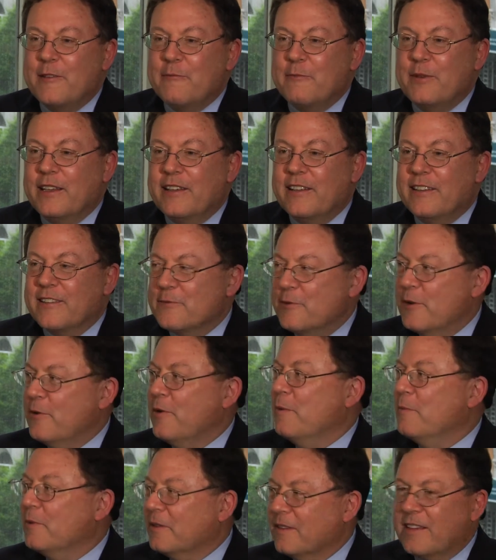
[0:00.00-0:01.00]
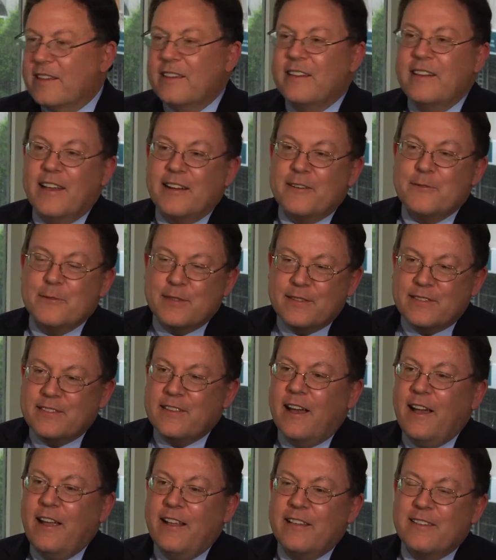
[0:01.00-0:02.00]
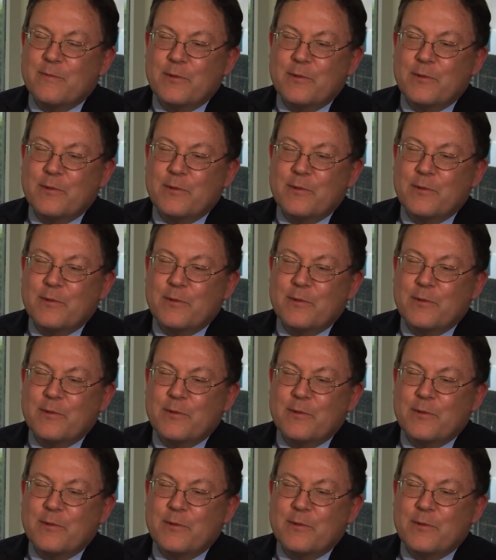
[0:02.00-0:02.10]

because we were able to connect with science,